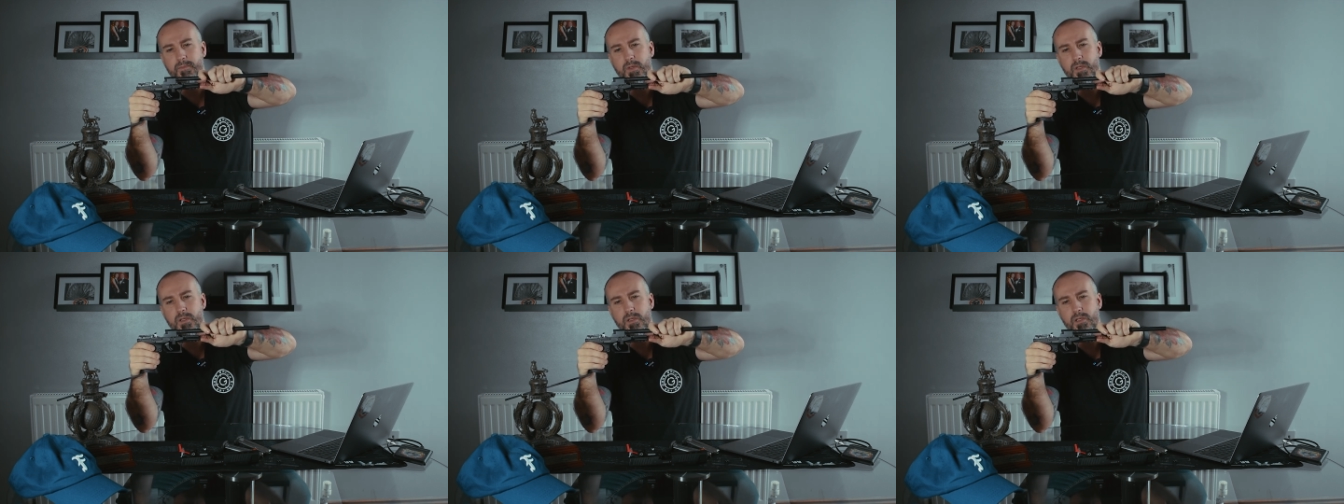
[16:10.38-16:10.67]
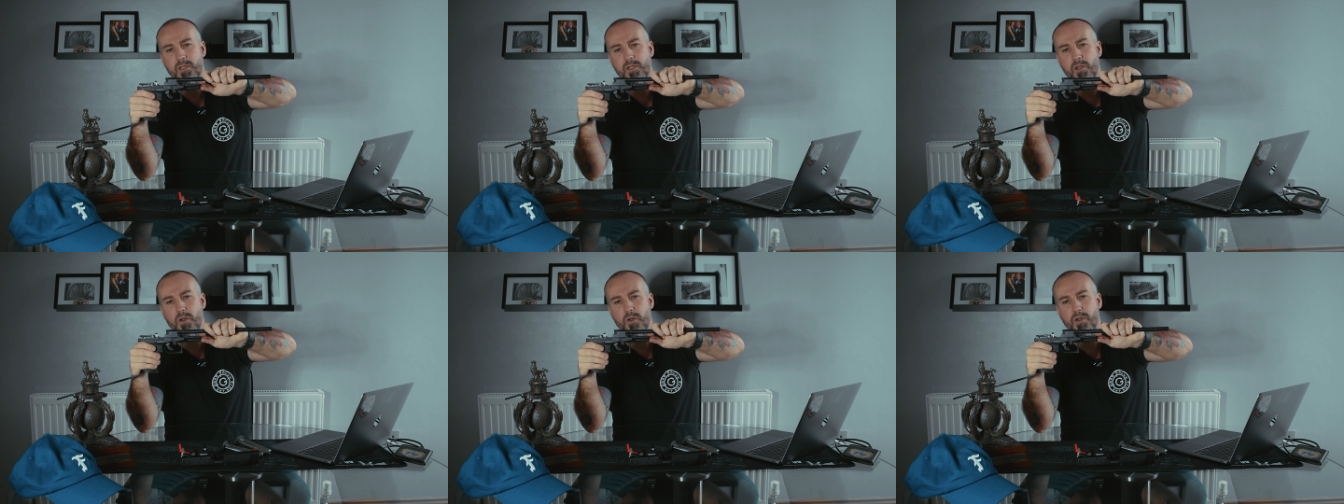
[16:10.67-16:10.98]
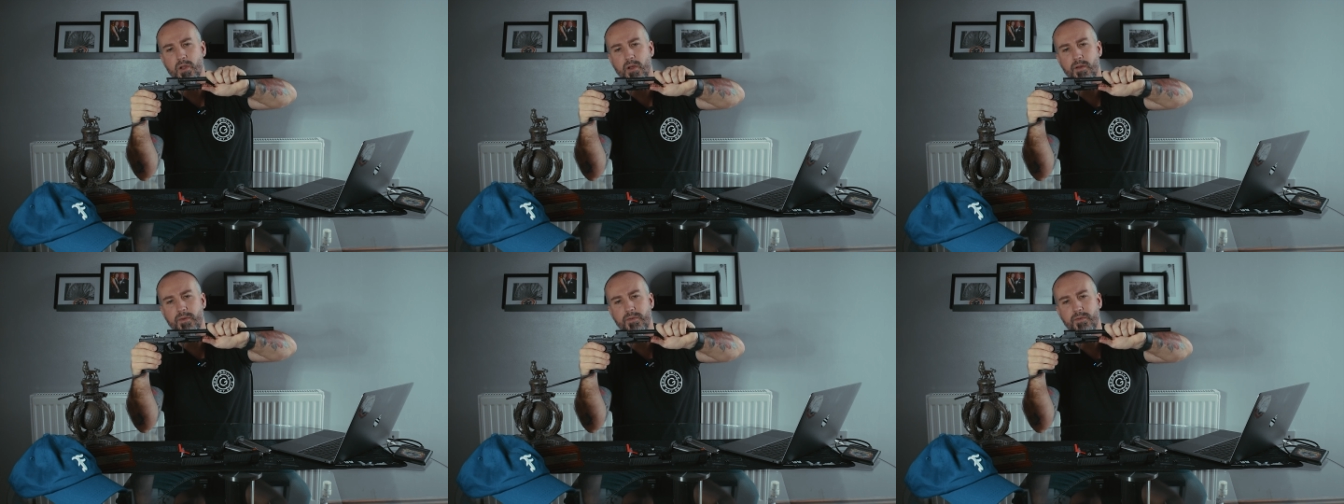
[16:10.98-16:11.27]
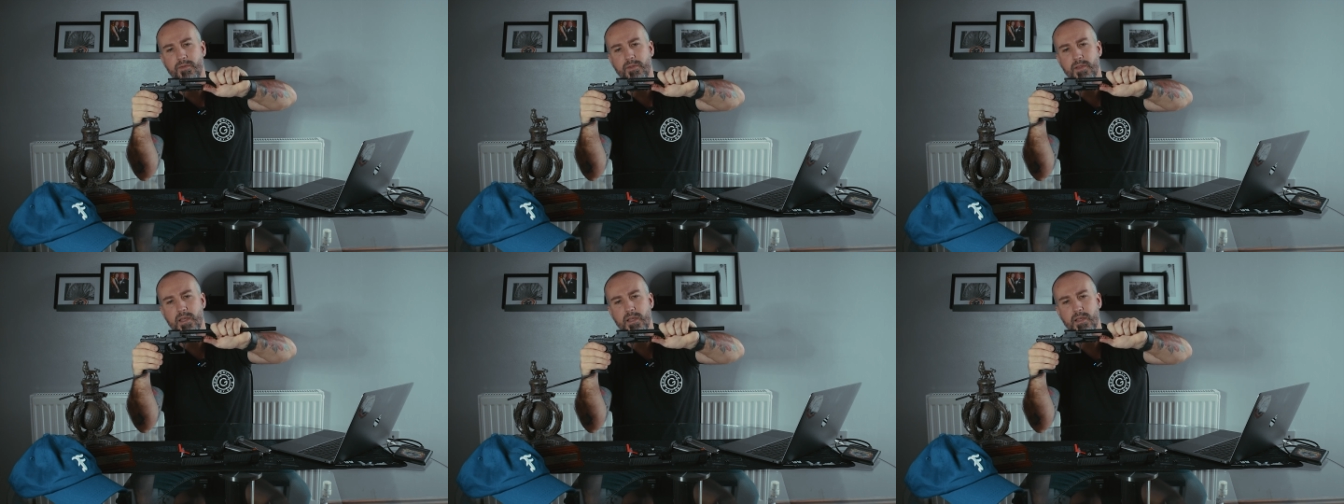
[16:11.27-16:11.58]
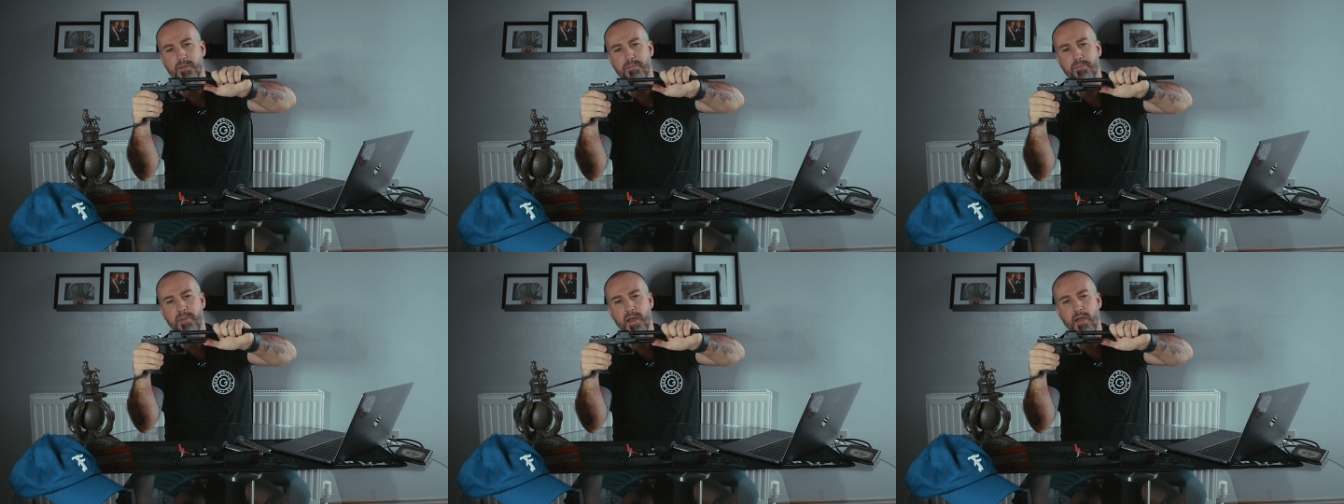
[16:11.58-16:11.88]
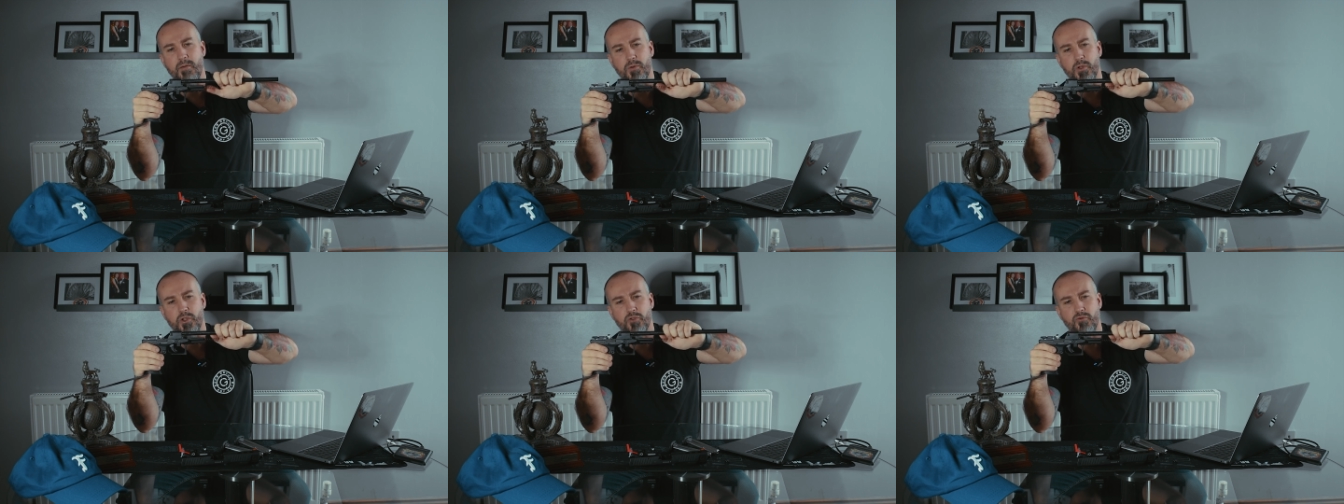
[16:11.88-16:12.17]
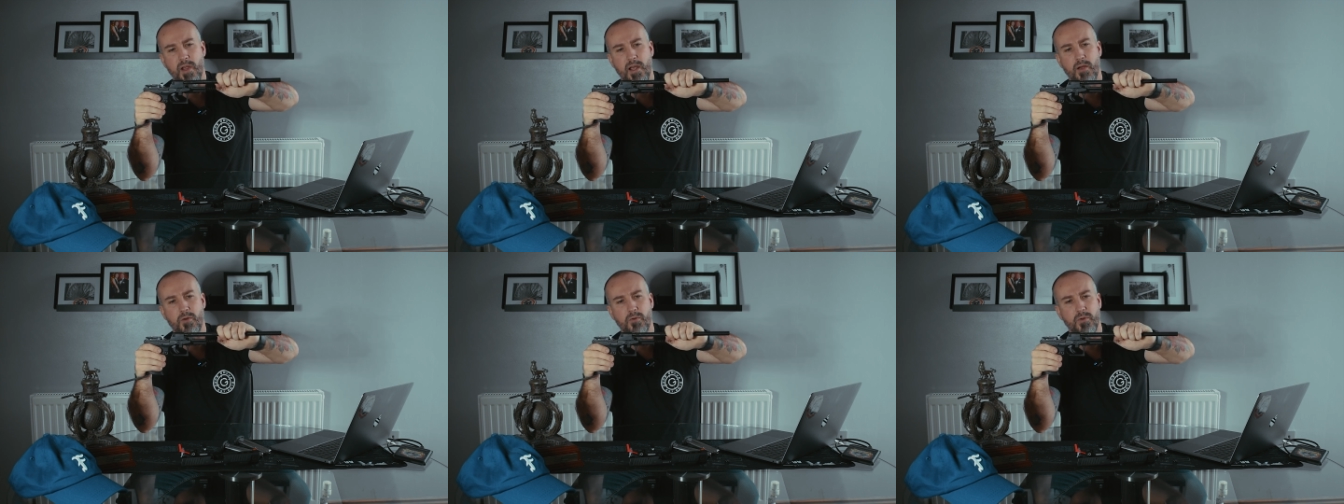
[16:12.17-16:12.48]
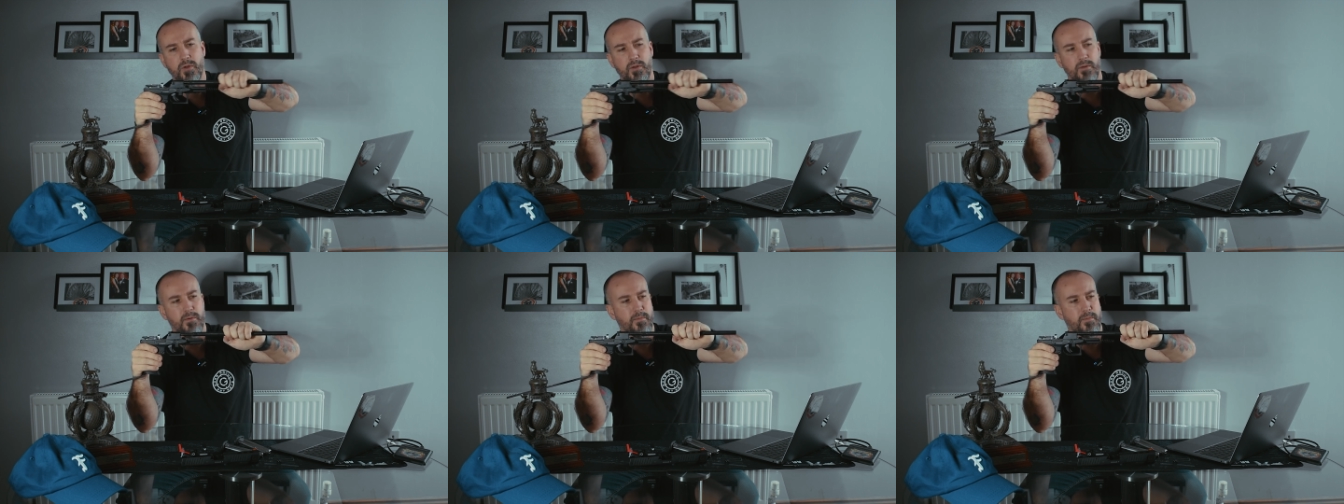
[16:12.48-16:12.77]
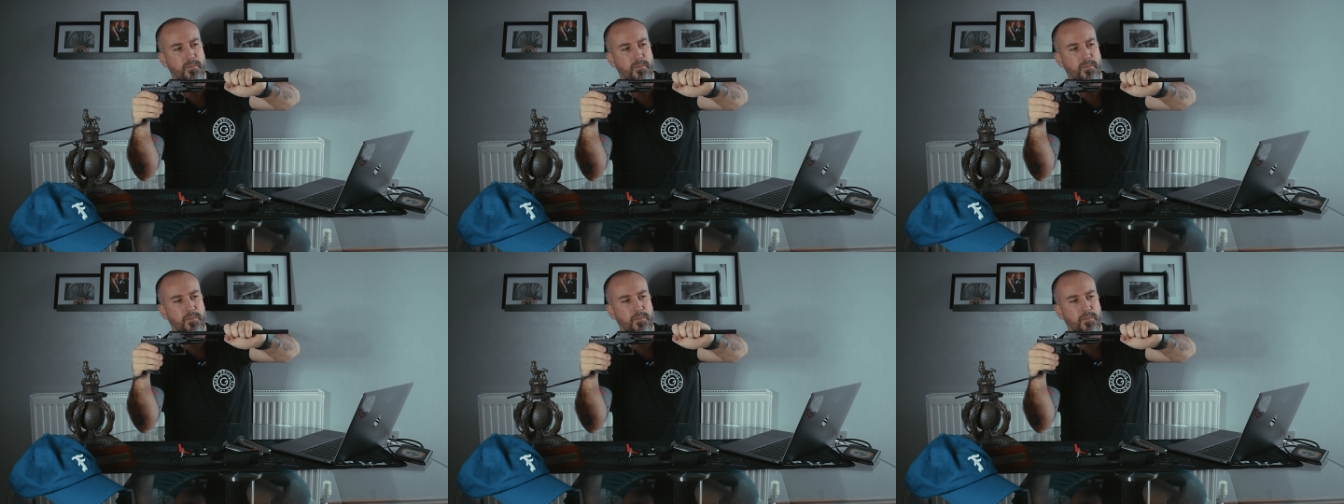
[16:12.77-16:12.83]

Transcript: Slide off the barrel shroud.